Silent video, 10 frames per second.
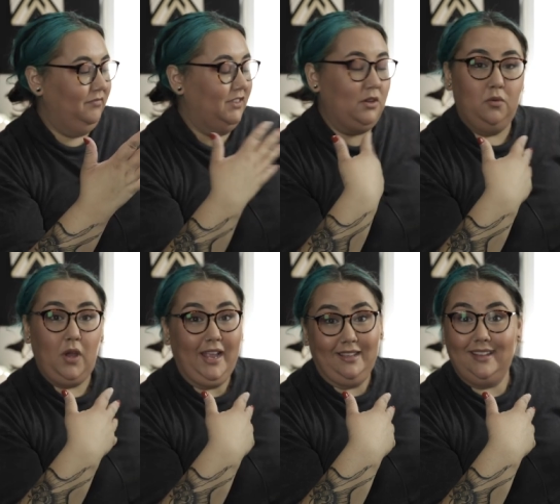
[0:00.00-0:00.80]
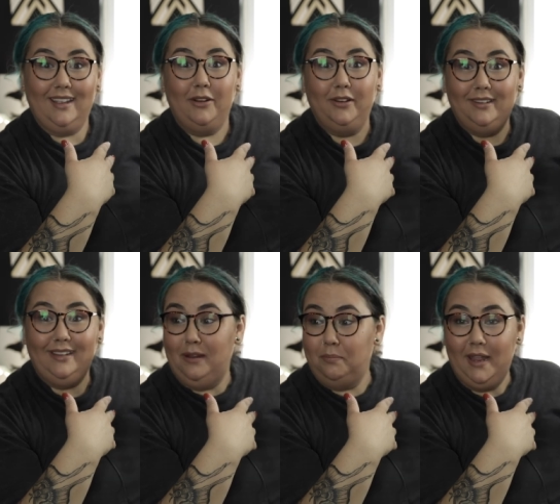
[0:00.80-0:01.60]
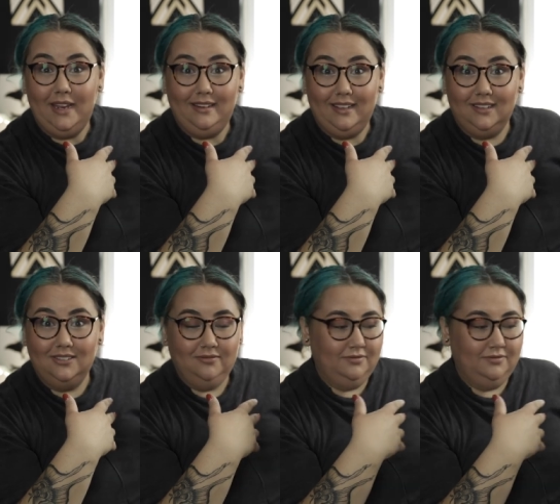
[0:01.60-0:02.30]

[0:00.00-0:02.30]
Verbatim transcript: So I guess I better get painting.